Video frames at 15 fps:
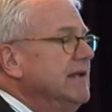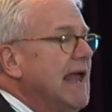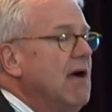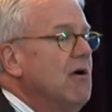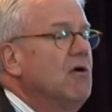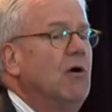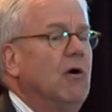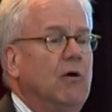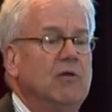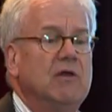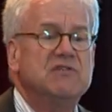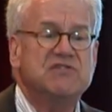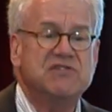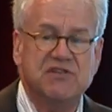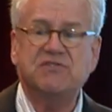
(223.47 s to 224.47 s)
now call
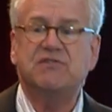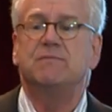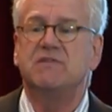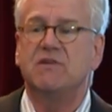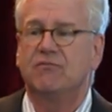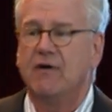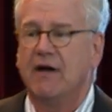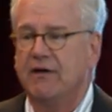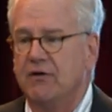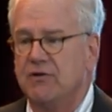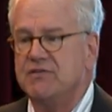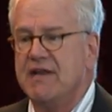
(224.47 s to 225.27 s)
systems of record,